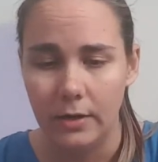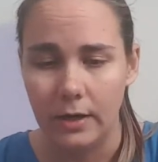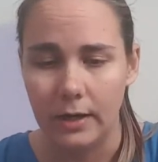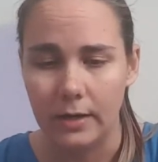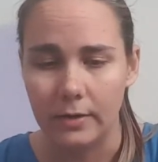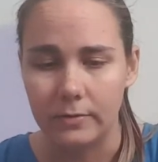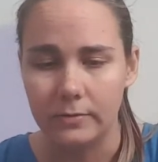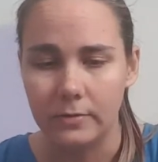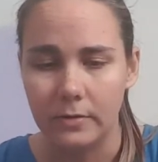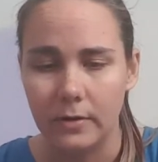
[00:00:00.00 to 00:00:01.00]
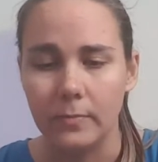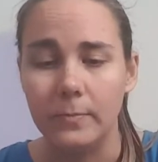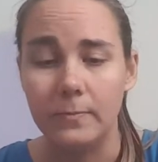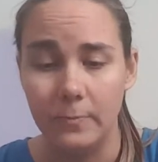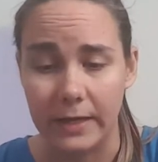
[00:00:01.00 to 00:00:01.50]
uh, or
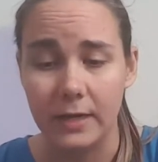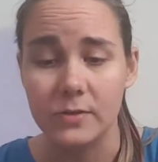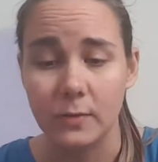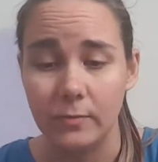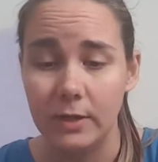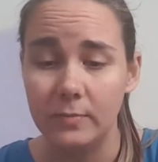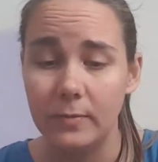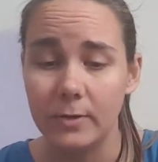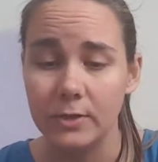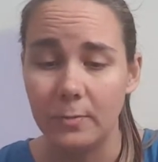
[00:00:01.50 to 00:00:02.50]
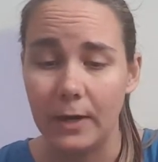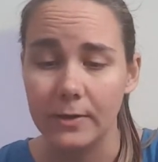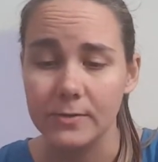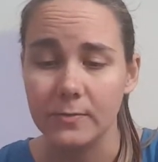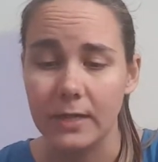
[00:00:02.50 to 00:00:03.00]
because we wouldn't be
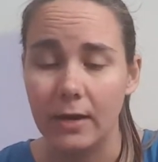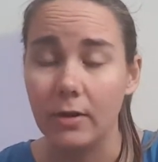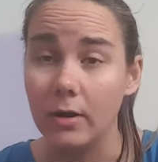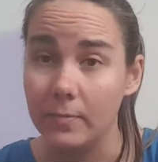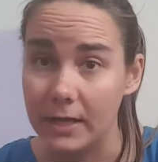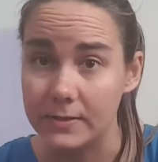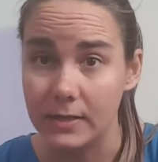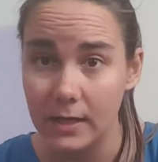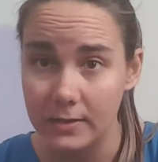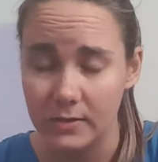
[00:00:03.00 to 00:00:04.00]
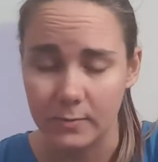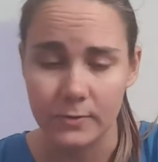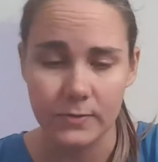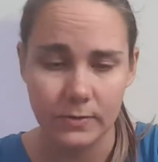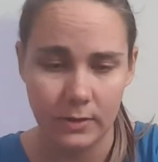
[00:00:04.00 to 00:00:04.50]
Birchbox without our amazing
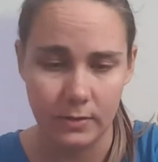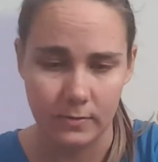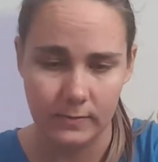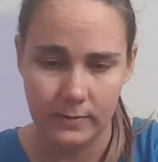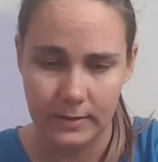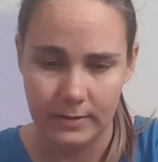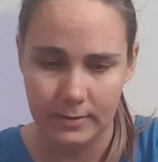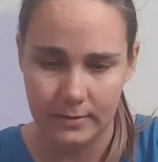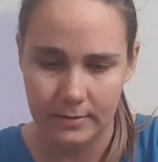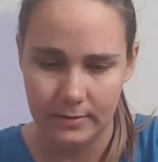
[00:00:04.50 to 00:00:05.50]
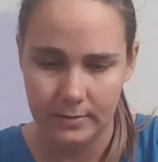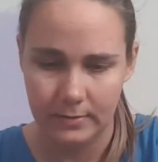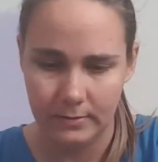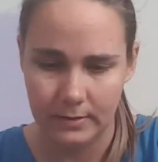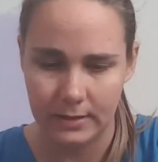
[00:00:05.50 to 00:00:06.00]
customers, you.
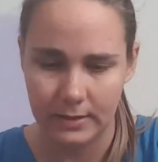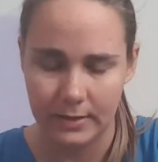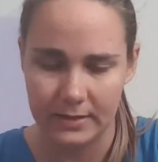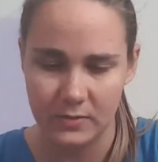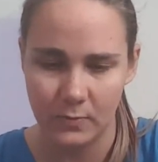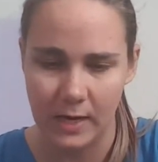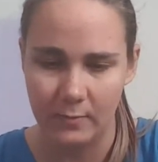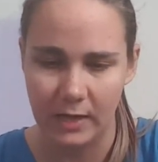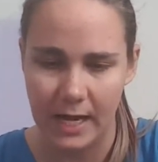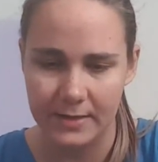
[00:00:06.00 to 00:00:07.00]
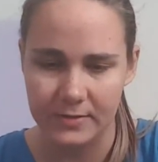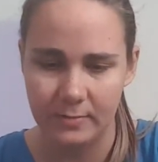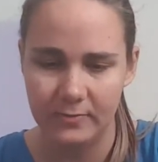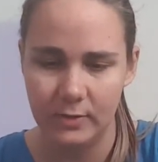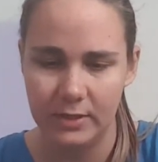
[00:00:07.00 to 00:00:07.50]
Uh, that's why we asked
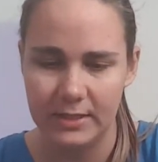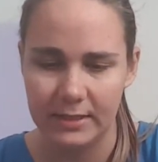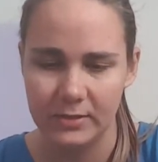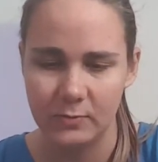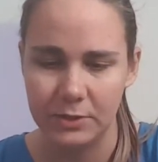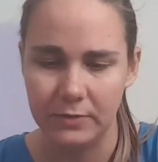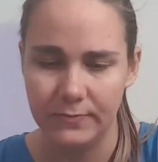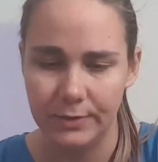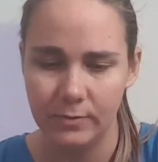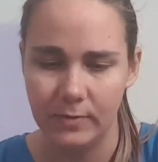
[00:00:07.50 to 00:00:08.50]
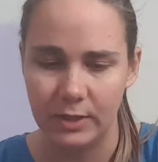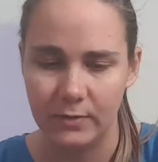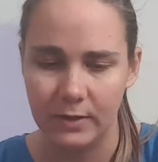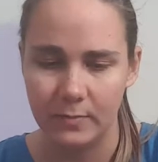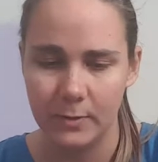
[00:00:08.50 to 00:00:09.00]
some of you to tell us what you feel when you
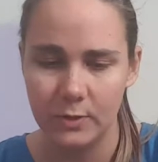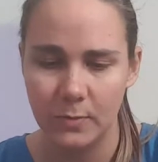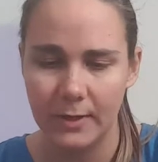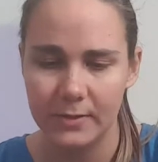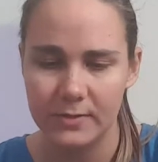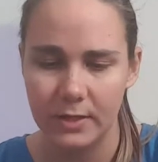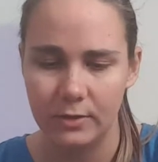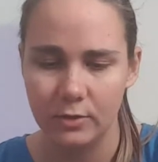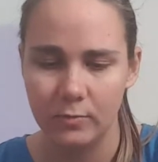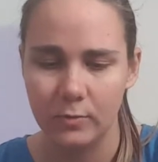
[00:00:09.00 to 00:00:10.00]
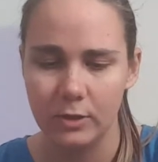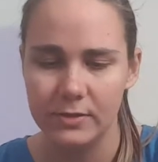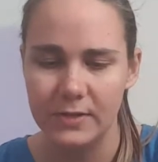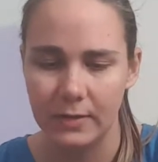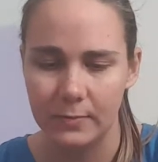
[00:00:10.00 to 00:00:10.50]
think of Birchbox, and your
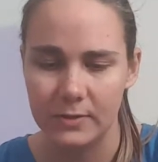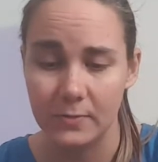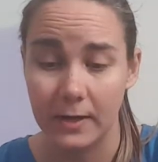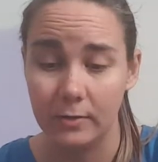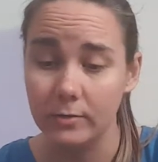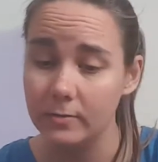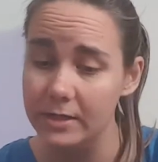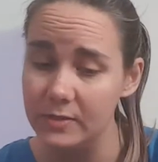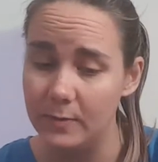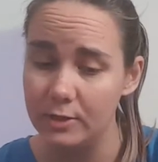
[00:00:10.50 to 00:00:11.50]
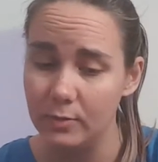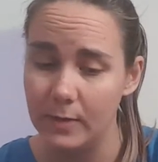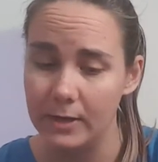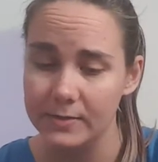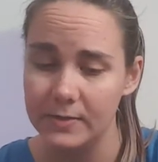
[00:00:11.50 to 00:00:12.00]
words help inspire three special
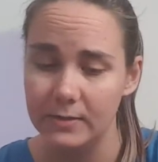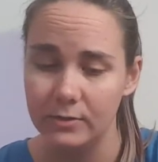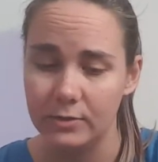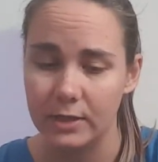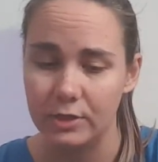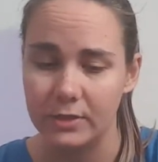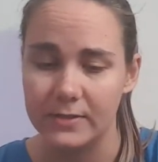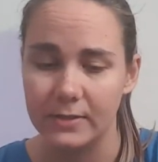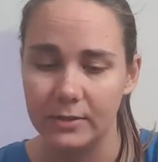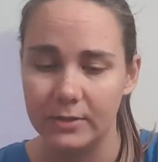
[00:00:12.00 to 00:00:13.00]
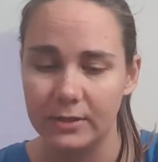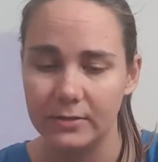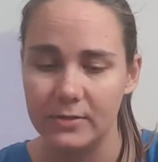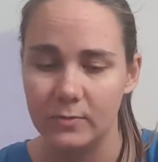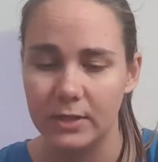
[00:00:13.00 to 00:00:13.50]
box illustrations, including
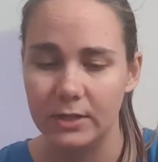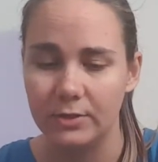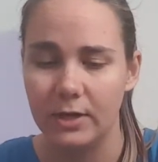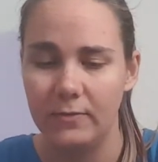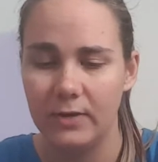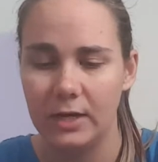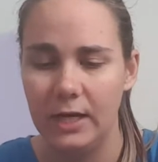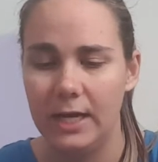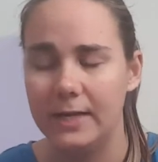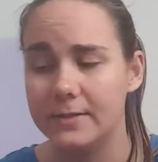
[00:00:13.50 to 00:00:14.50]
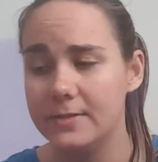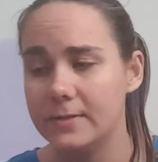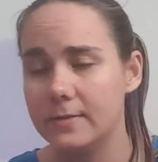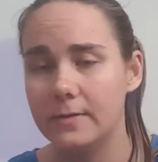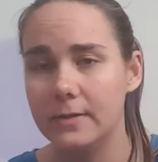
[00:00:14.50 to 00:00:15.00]
this one in your very hands.